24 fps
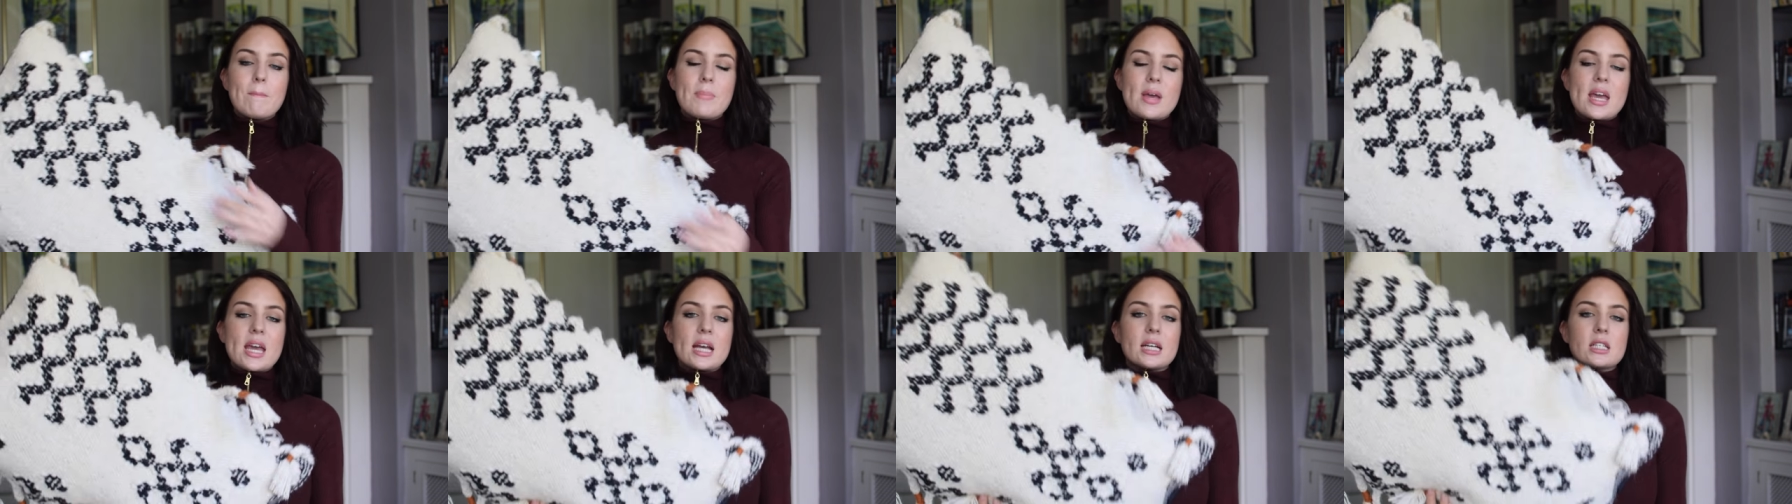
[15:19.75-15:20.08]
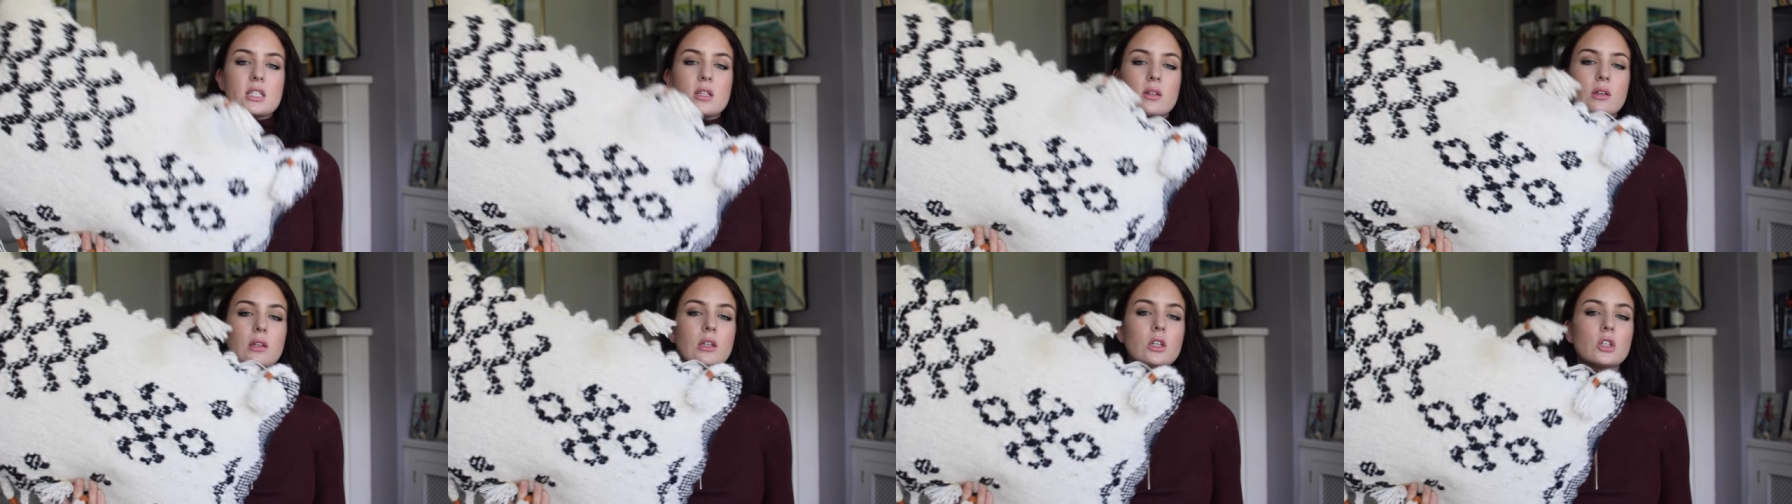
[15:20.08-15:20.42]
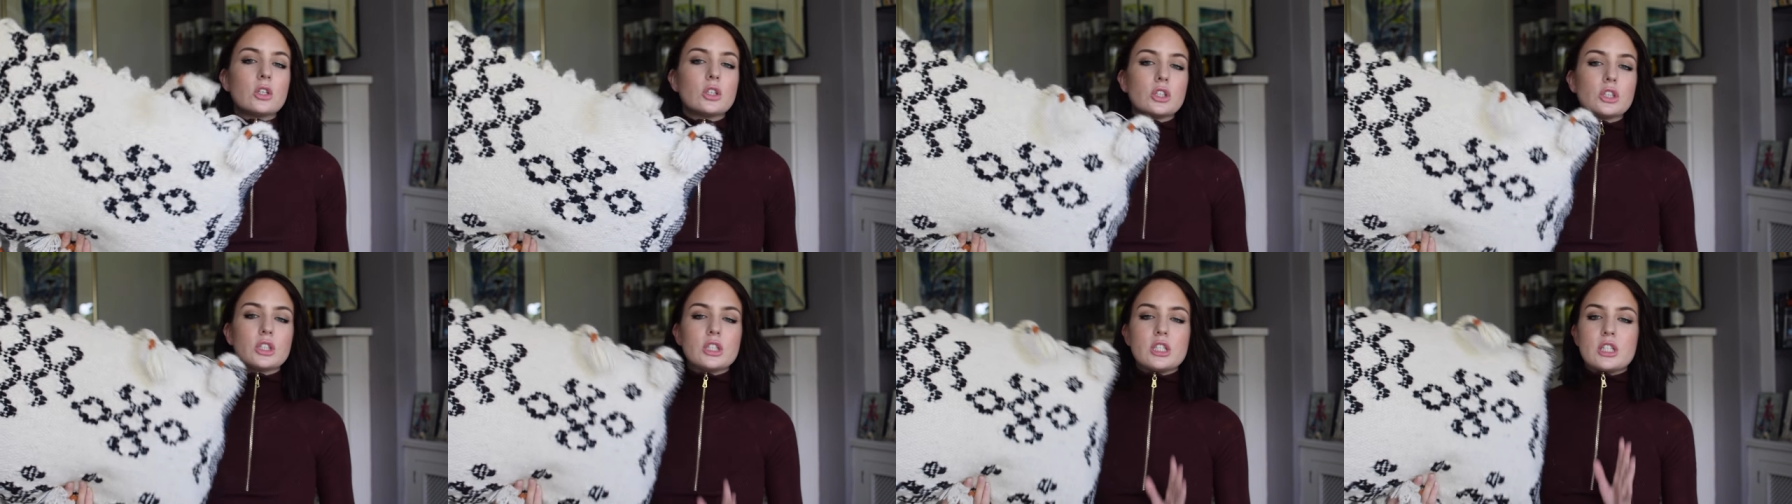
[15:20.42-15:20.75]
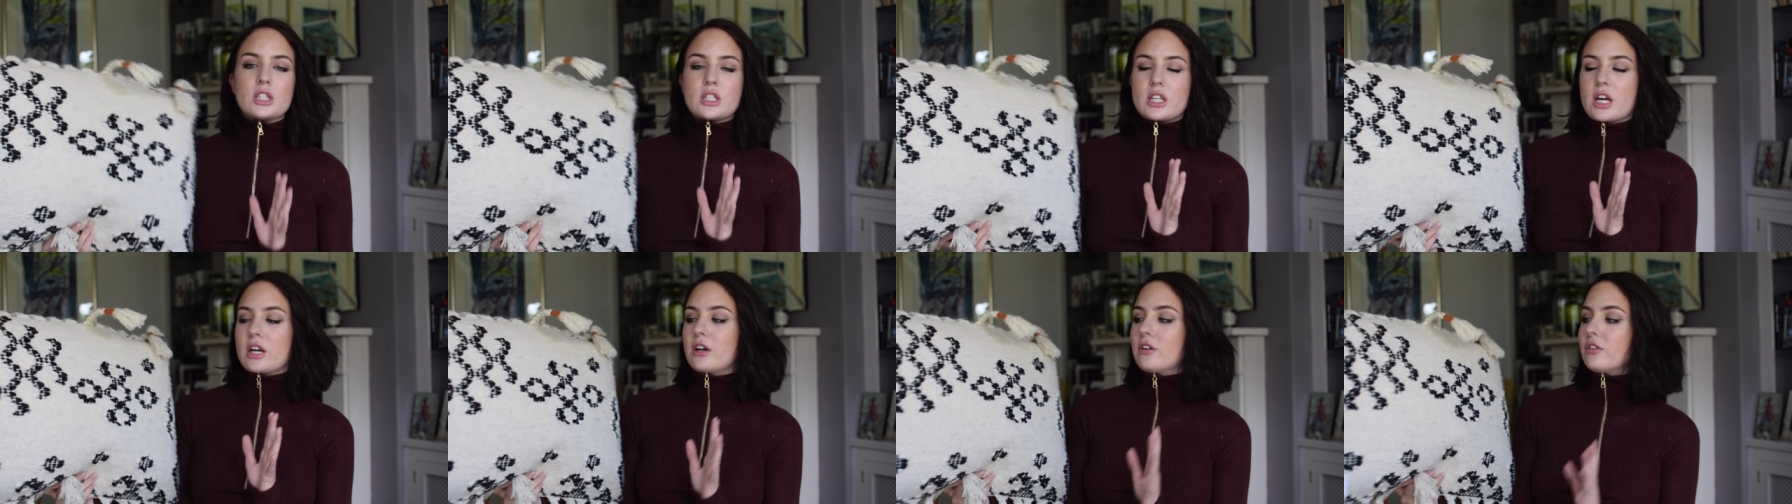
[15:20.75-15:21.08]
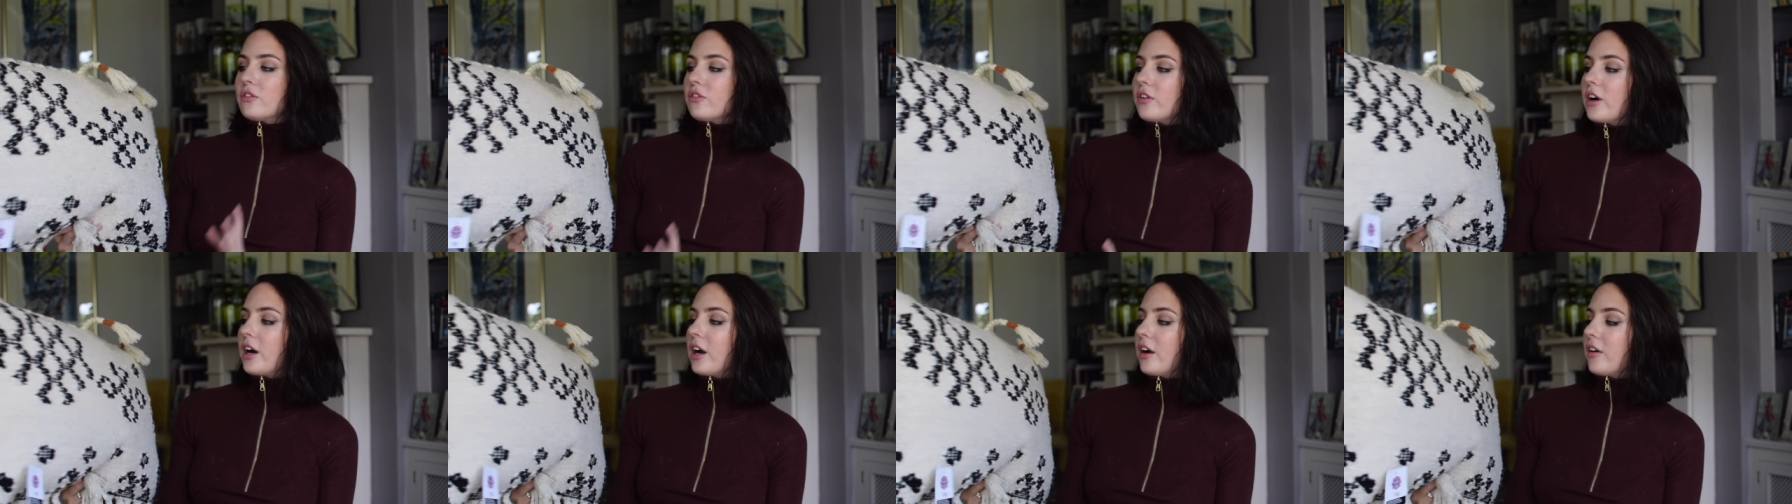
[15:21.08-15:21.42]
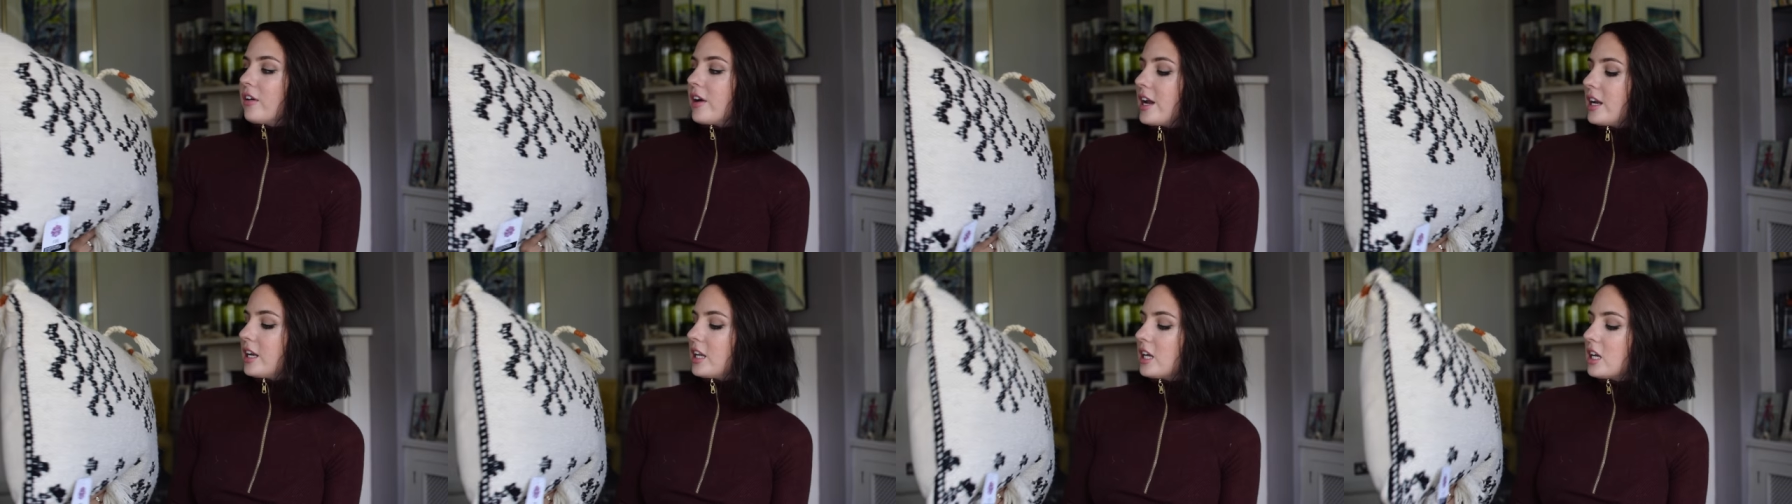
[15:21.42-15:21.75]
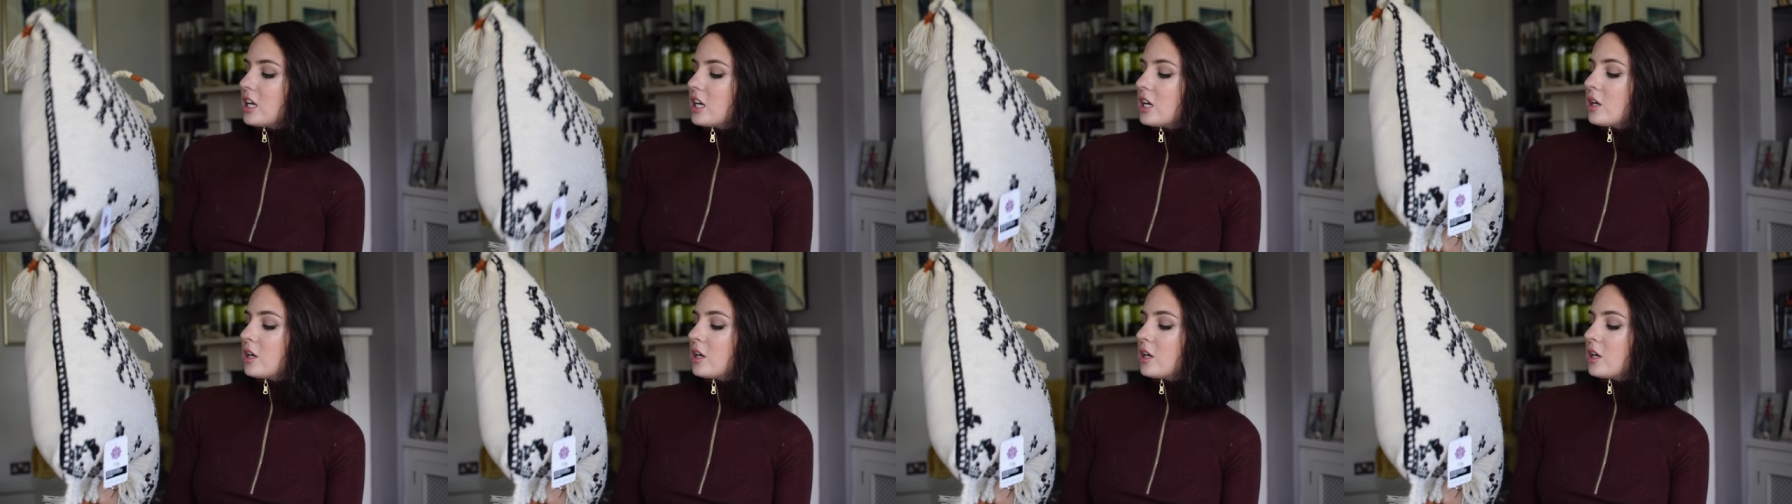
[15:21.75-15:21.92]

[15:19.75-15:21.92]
big so it'll look good on a sofa and